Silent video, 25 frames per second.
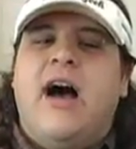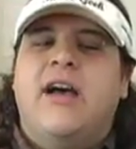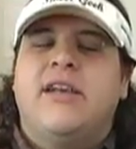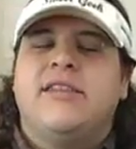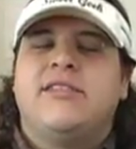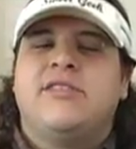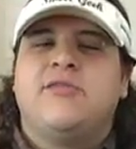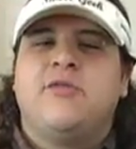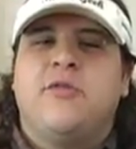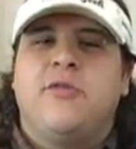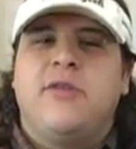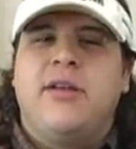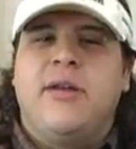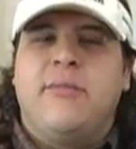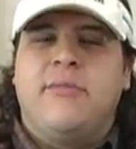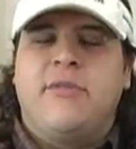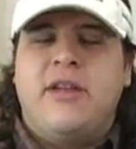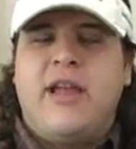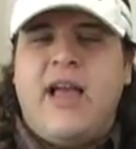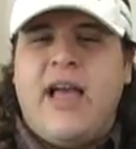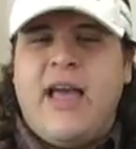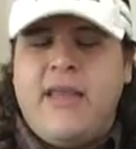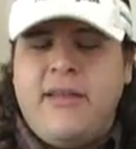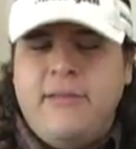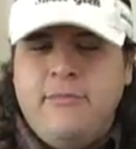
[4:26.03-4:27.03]
Story number
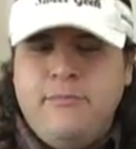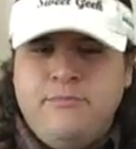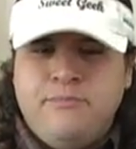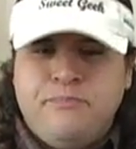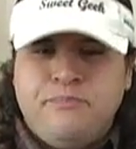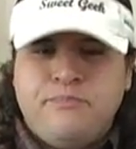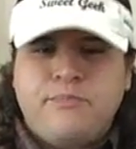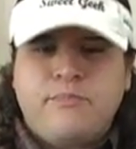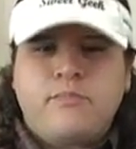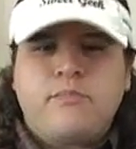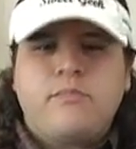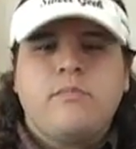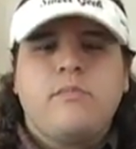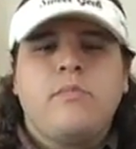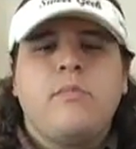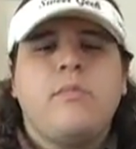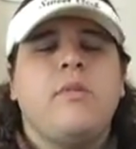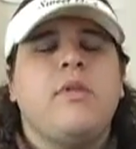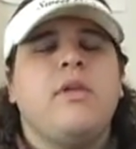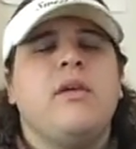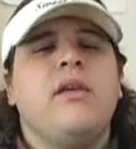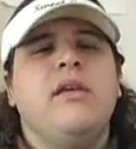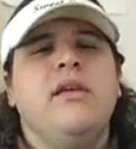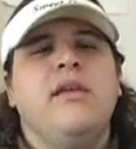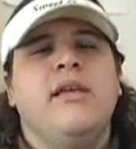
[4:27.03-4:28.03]
9
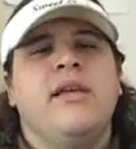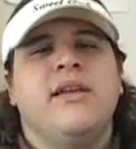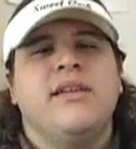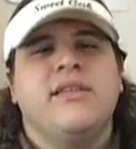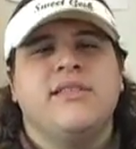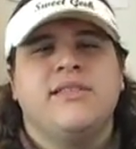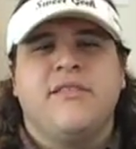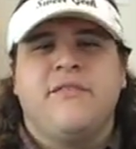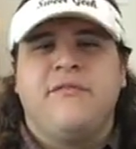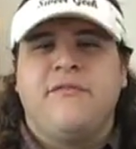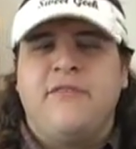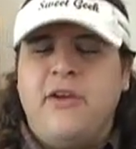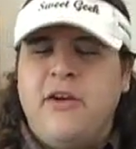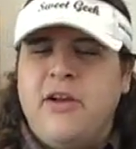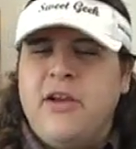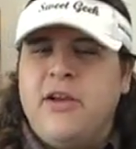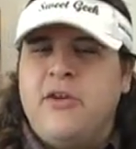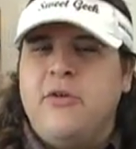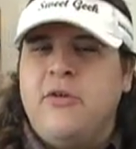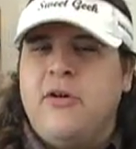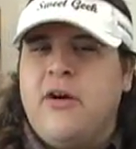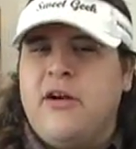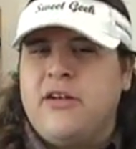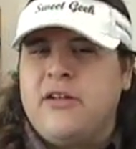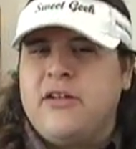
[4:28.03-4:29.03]
is a very
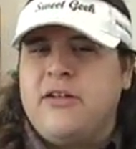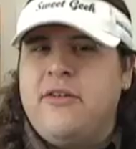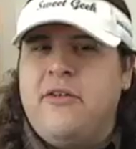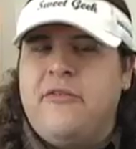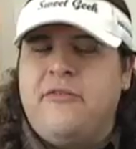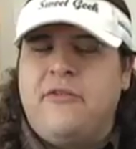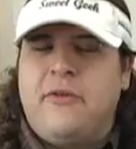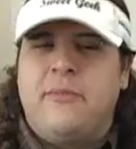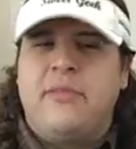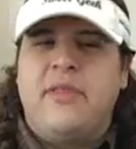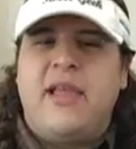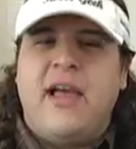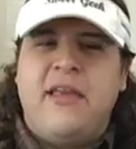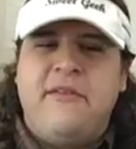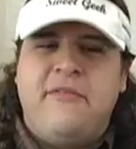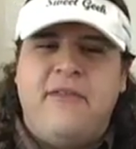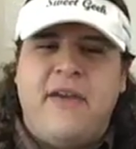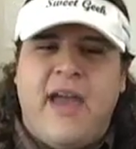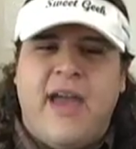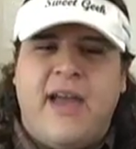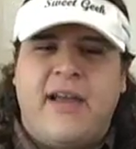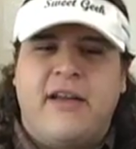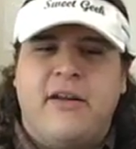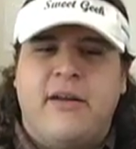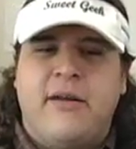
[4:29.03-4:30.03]
cool article from
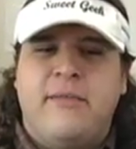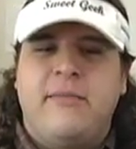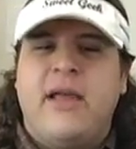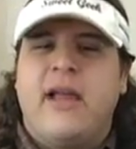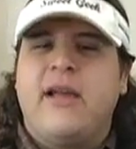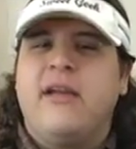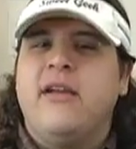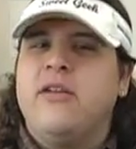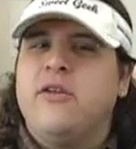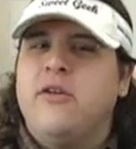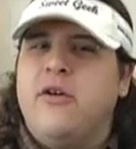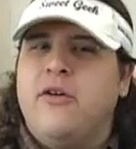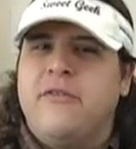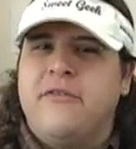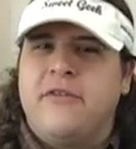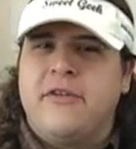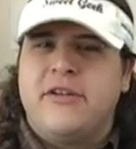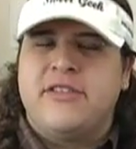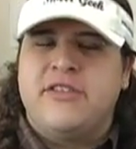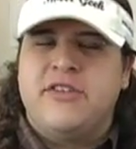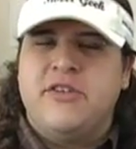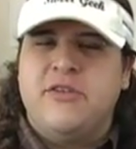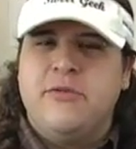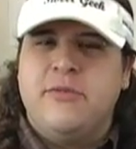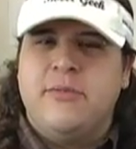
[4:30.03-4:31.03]
Lifehacker. I'm not going to go over
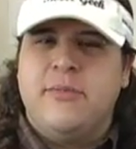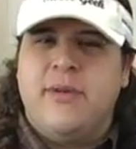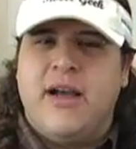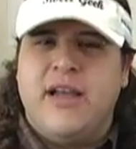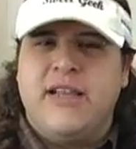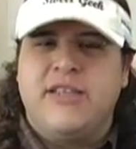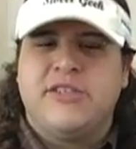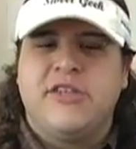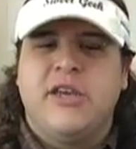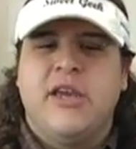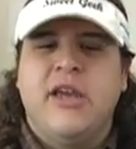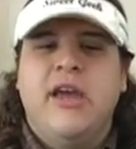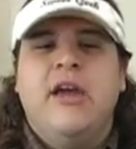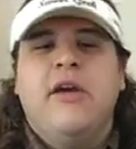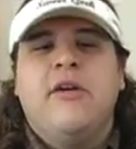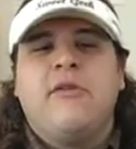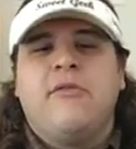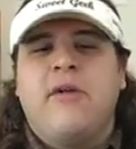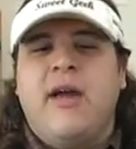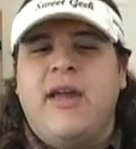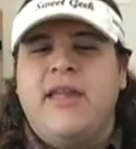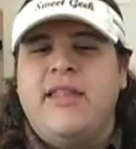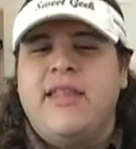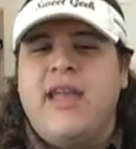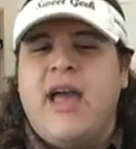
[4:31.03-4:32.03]
it too much
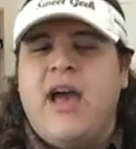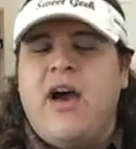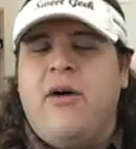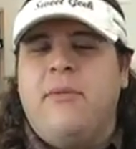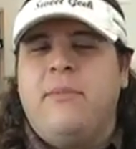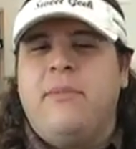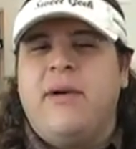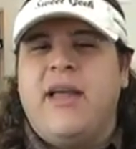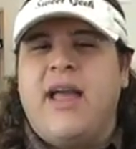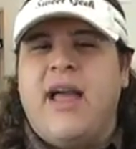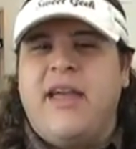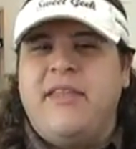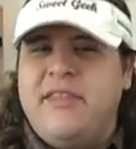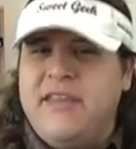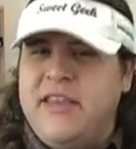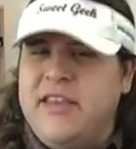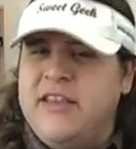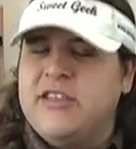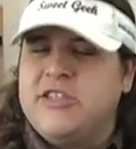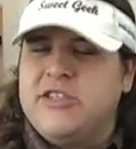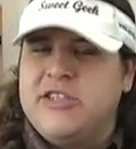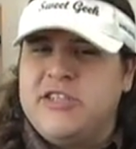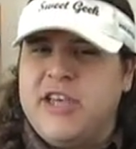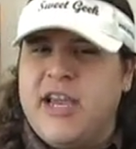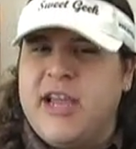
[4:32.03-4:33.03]
right now, but I think
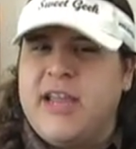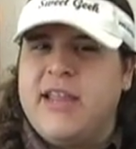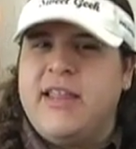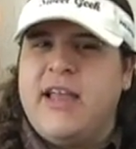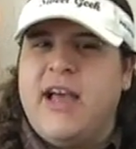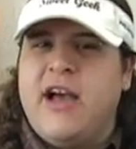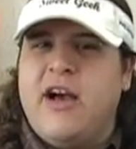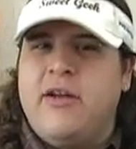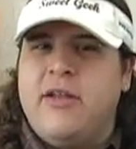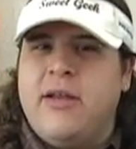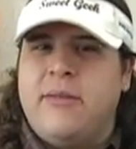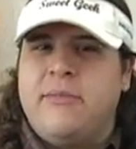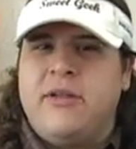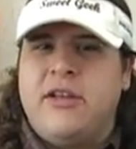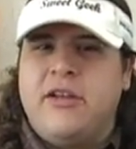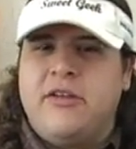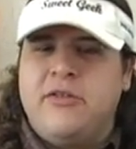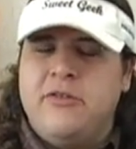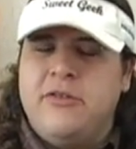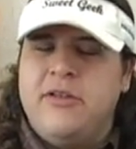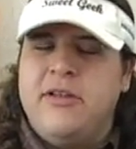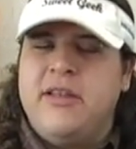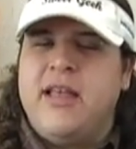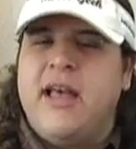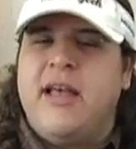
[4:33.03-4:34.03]
you should check it out. I'm
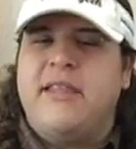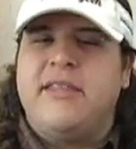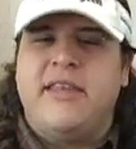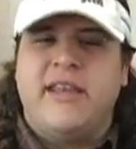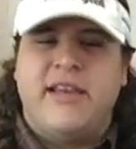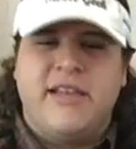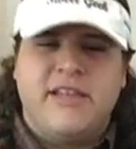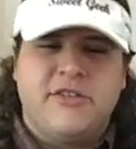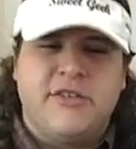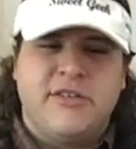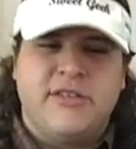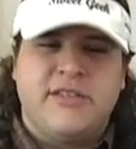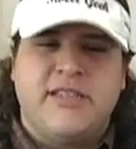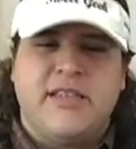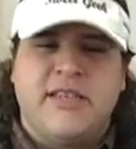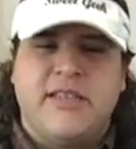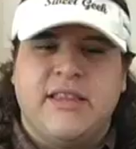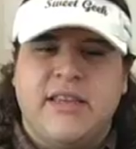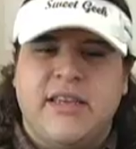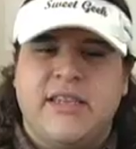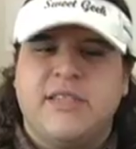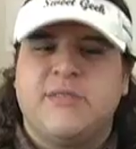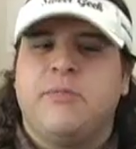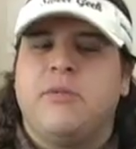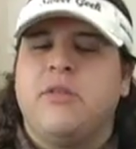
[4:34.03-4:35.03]
including it on the interesting
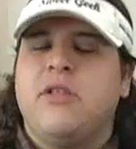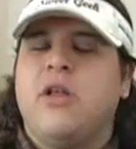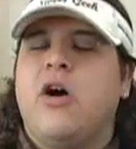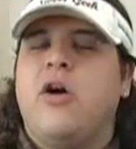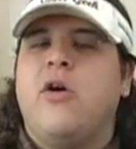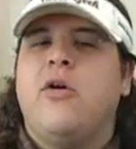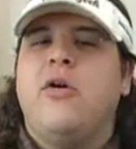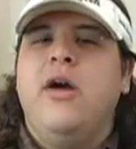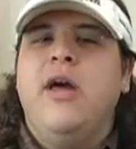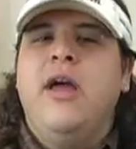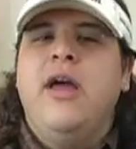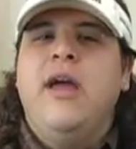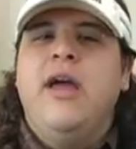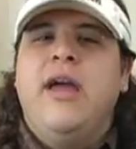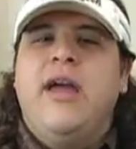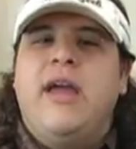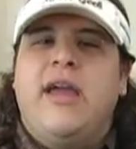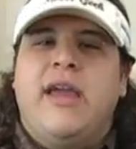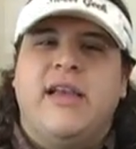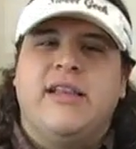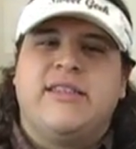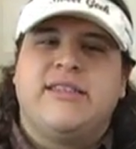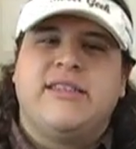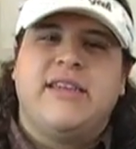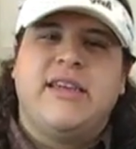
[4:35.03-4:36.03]
links below.
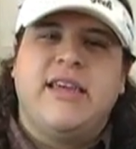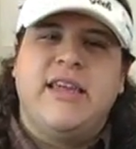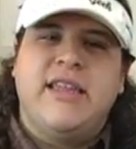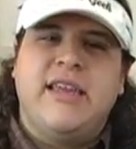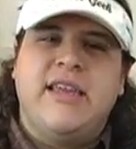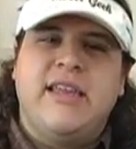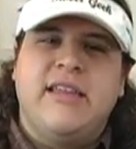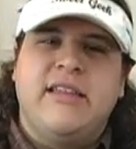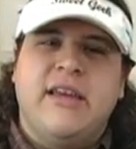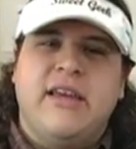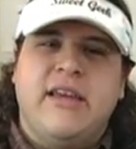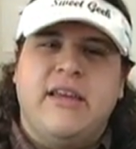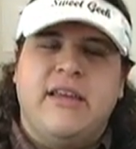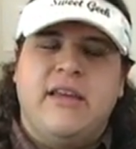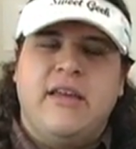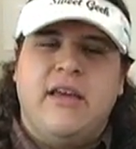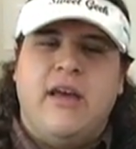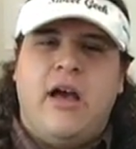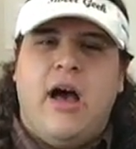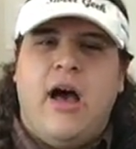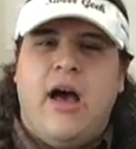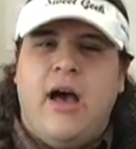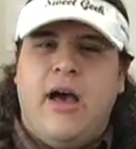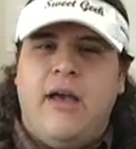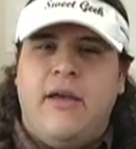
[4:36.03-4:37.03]
It's
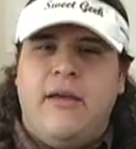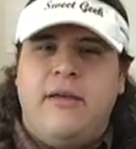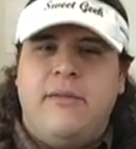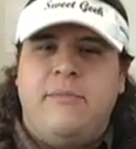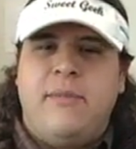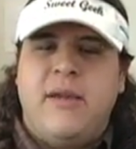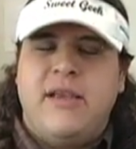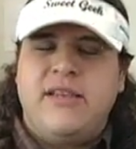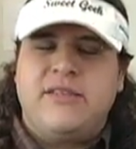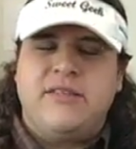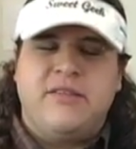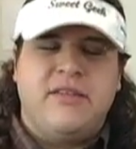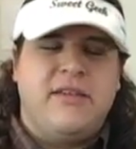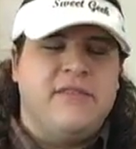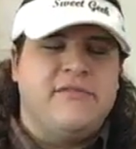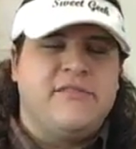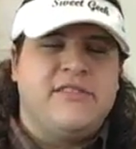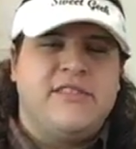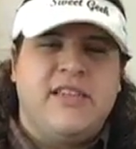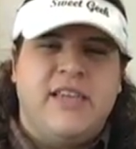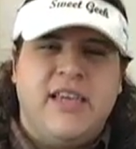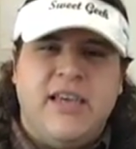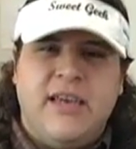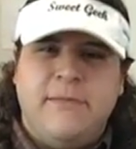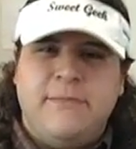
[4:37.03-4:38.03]
basically gives
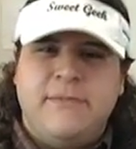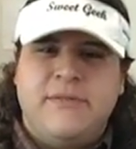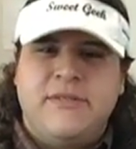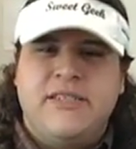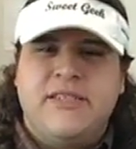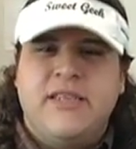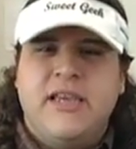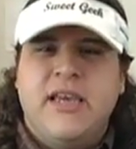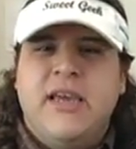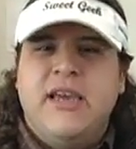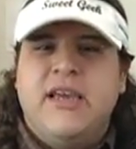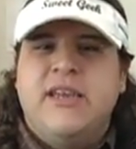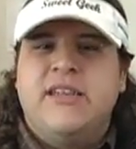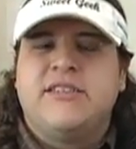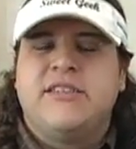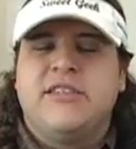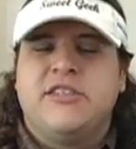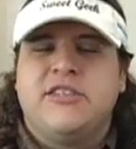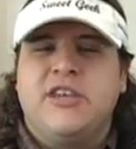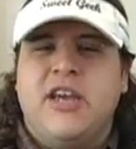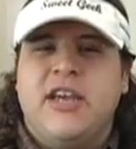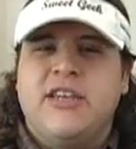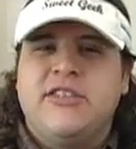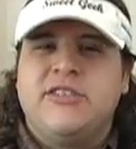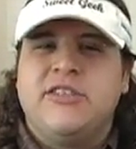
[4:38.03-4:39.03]
tips and
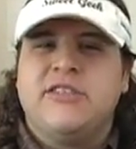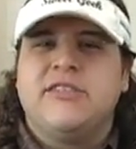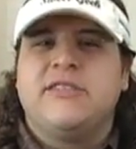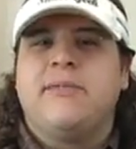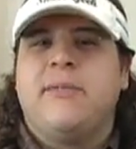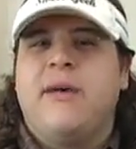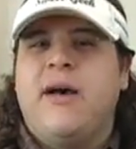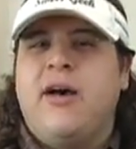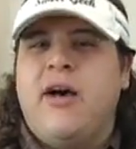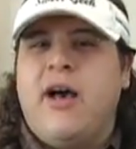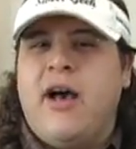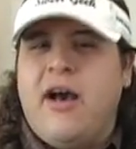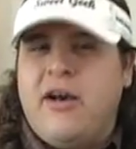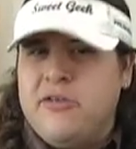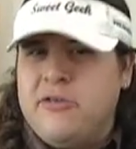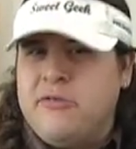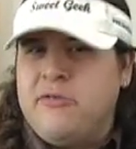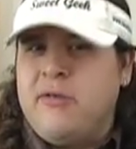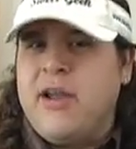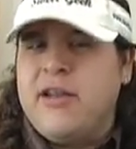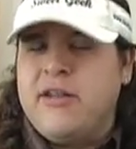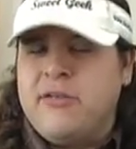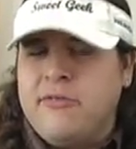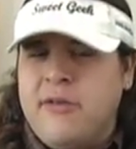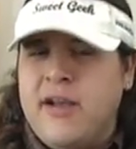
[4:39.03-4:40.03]
suggestions about how to
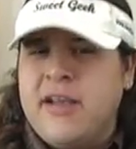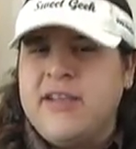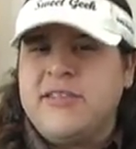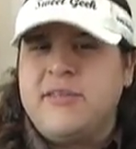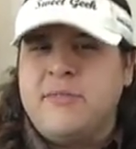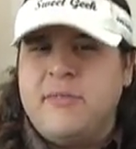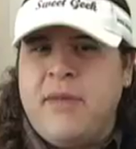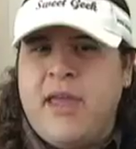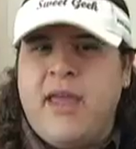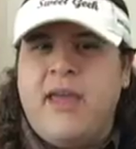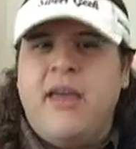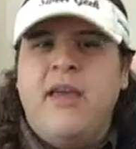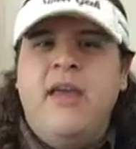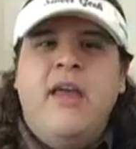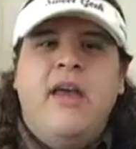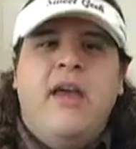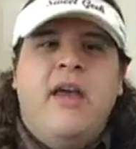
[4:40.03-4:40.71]
write a resume.